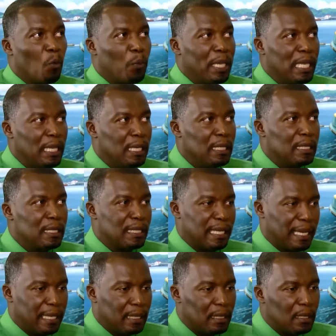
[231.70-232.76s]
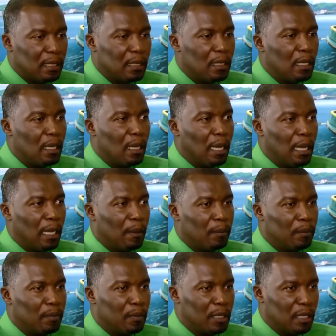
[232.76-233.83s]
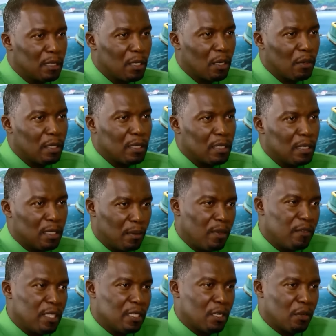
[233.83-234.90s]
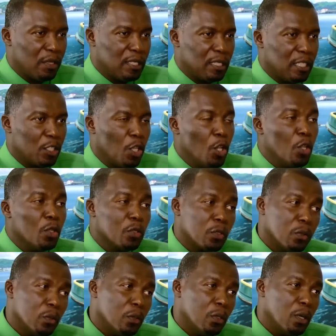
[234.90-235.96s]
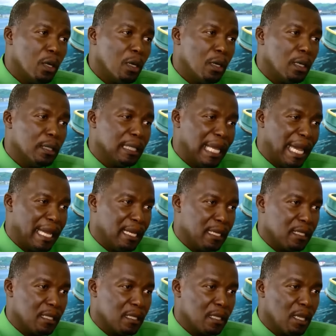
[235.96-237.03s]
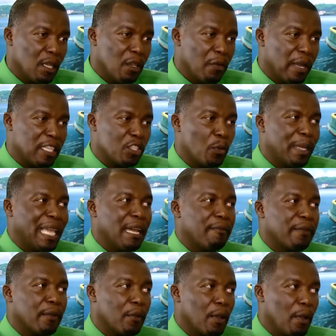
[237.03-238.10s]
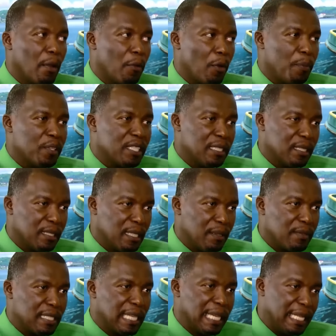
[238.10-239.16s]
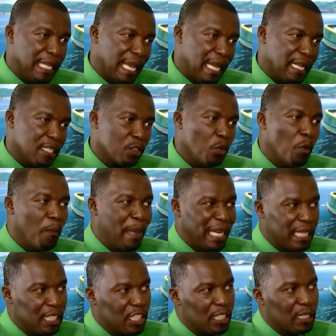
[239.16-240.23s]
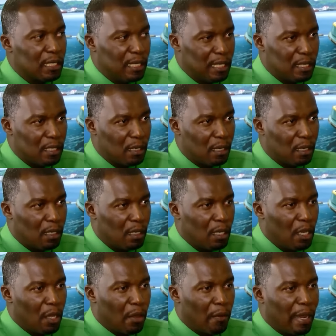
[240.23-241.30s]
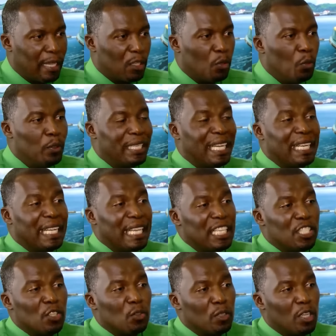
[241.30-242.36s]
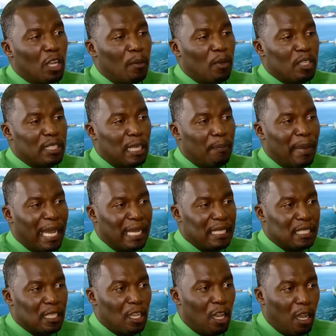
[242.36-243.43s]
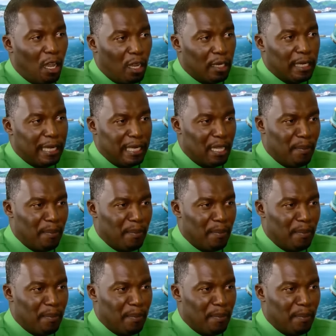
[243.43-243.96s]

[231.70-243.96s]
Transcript: We send these currencies, some of these currencies, to the islands, right? So we have representatives in the islands who manage this stock, right? Who then issue to the commercial banks on a